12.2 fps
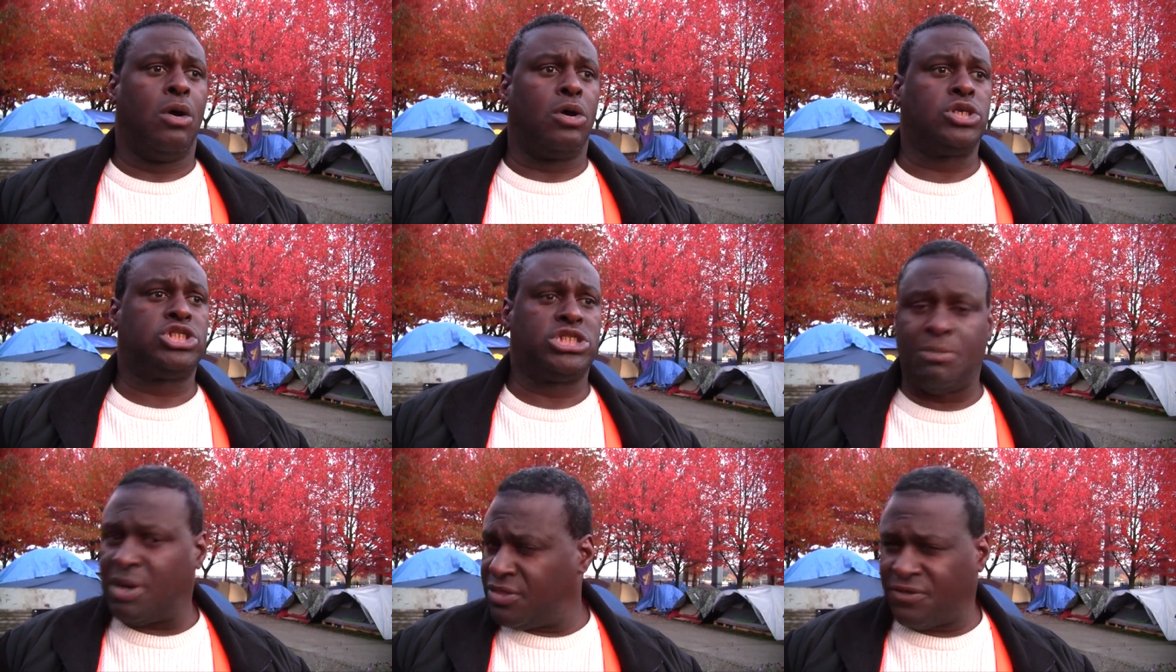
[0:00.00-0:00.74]
or
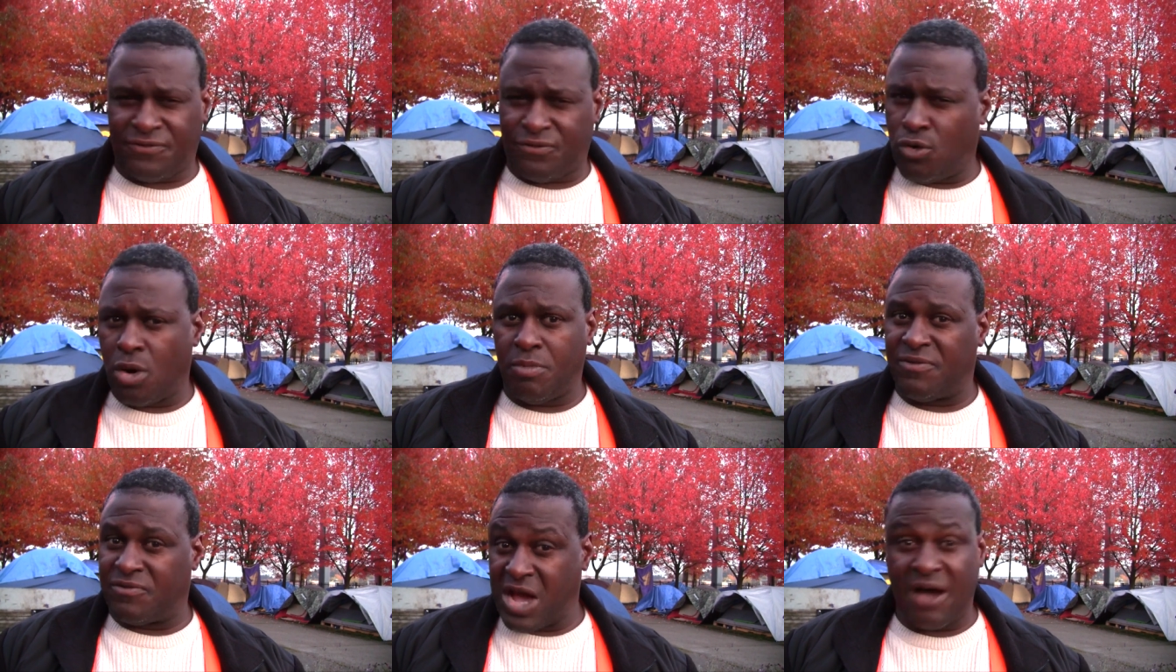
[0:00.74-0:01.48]
some other
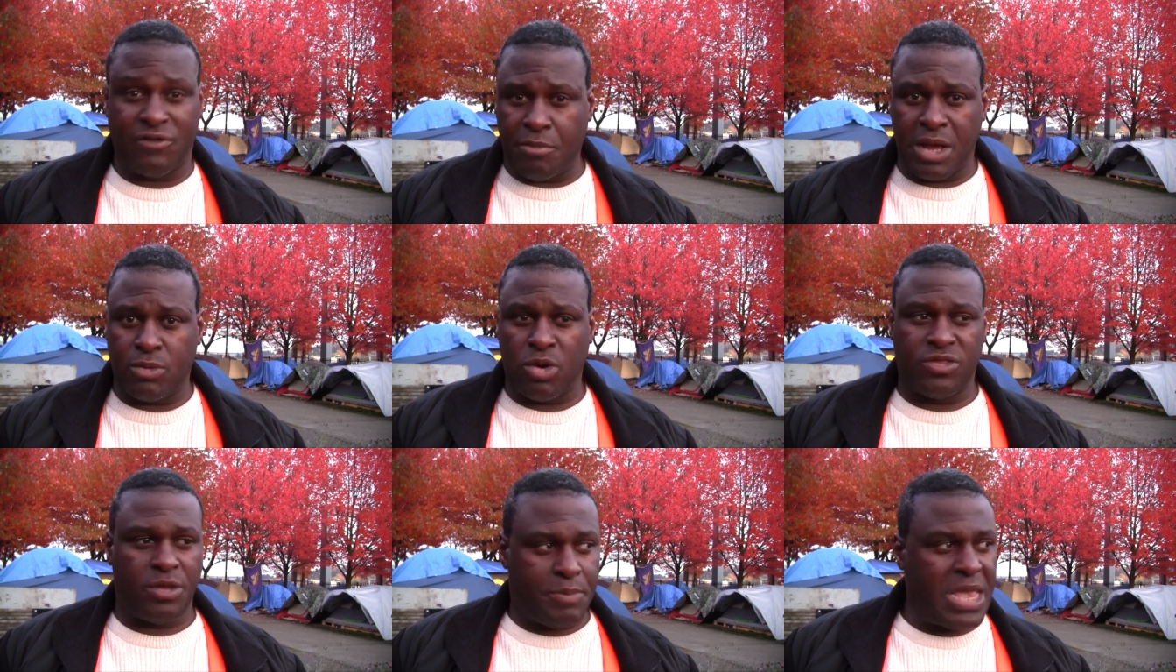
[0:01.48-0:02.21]
form of government
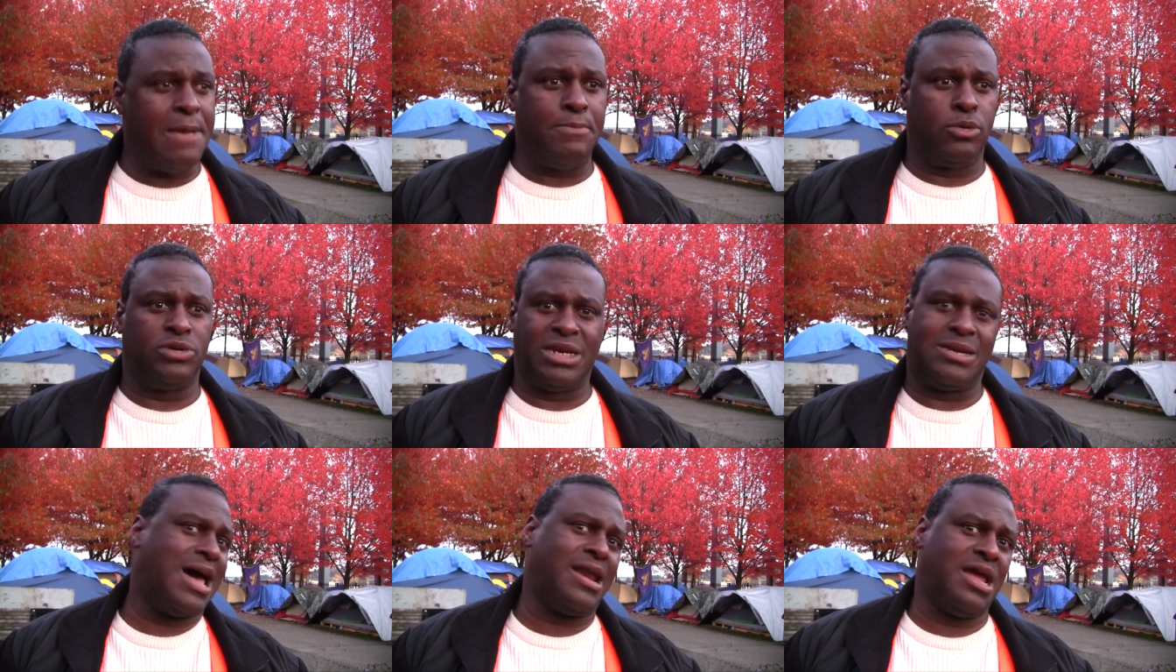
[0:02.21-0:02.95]
where the people
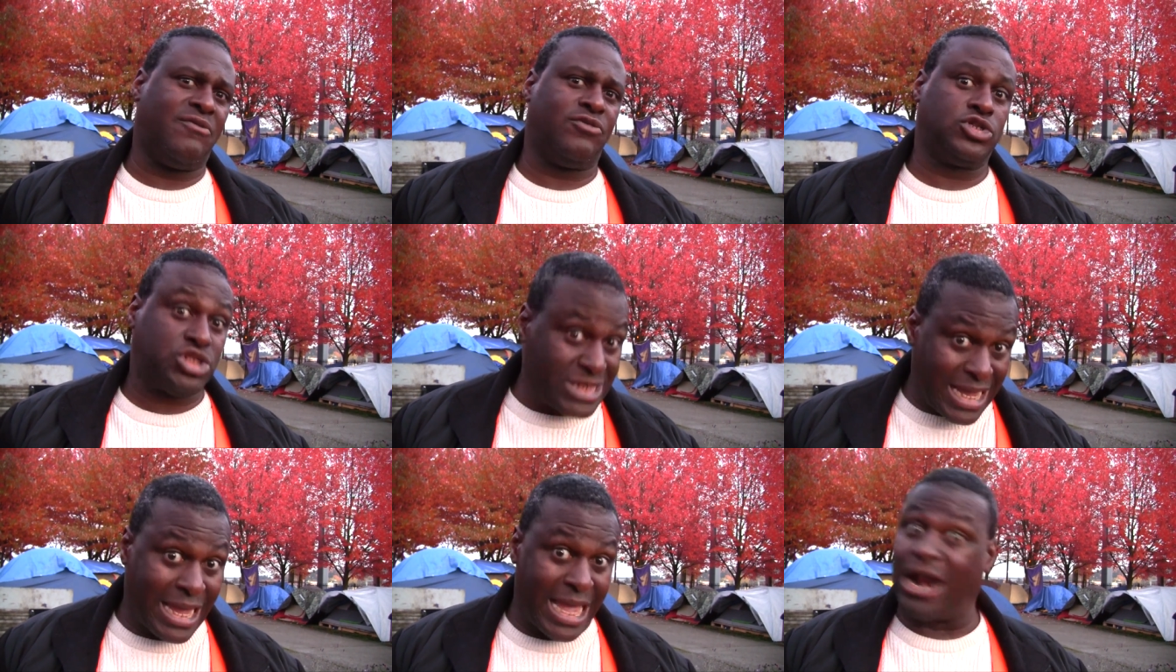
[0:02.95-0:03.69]
did not have a
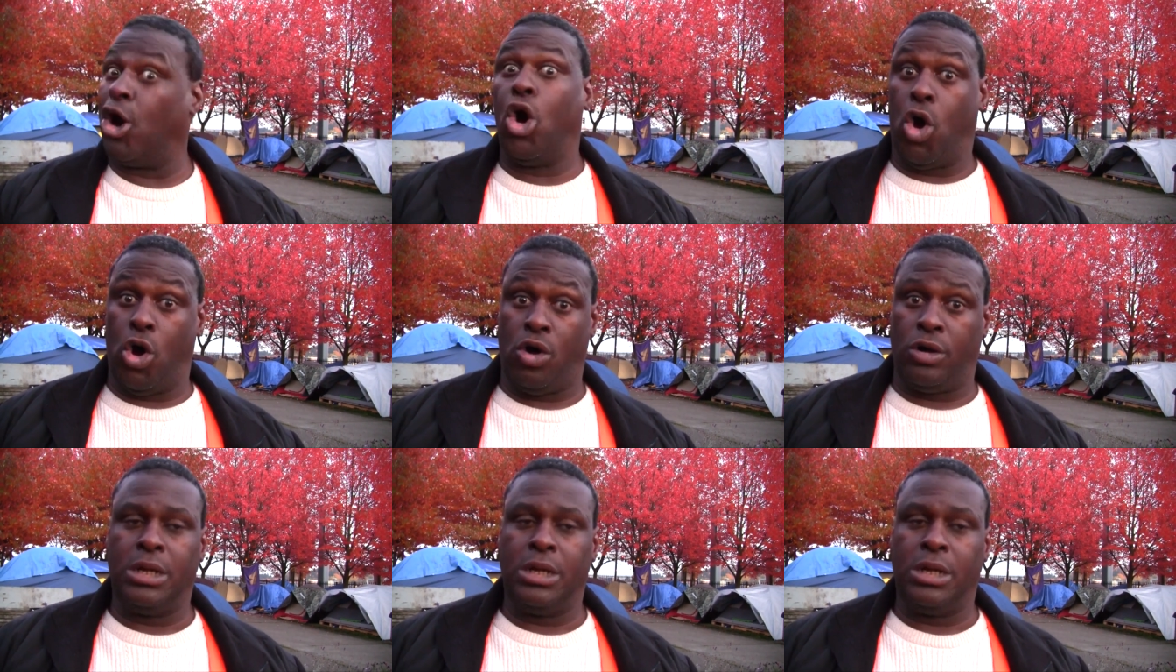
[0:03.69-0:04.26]
say at all.